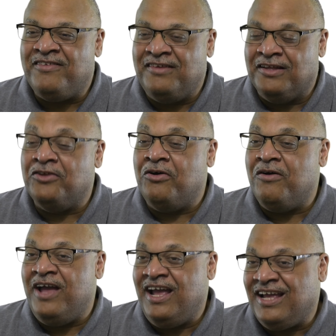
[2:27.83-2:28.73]
and
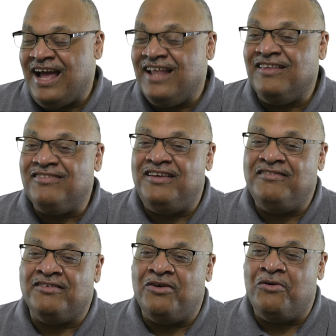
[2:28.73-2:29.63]
Illinois got its
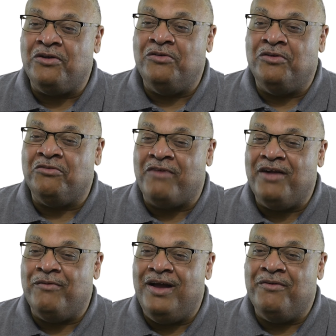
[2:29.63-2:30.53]
season going on the right
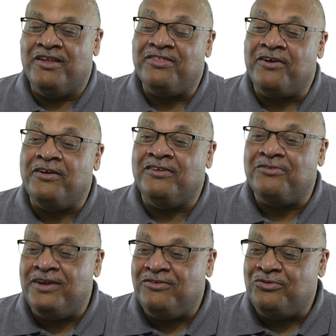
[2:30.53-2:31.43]
way with a 30 to
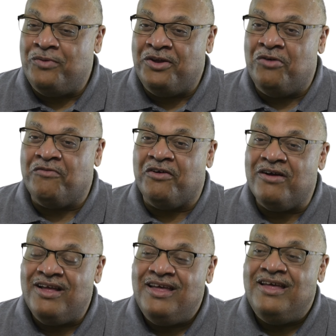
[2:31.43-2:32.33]
22 win over
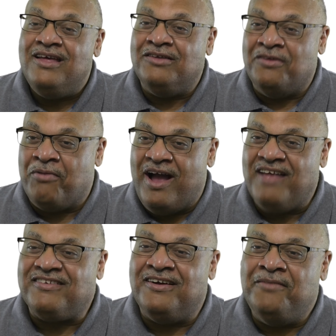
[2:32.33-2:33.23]

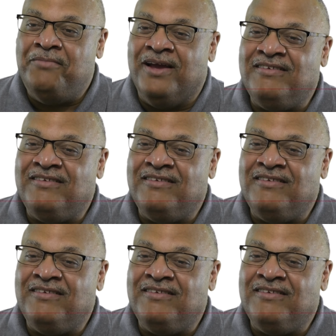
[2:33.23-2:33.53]
Nebraska in Big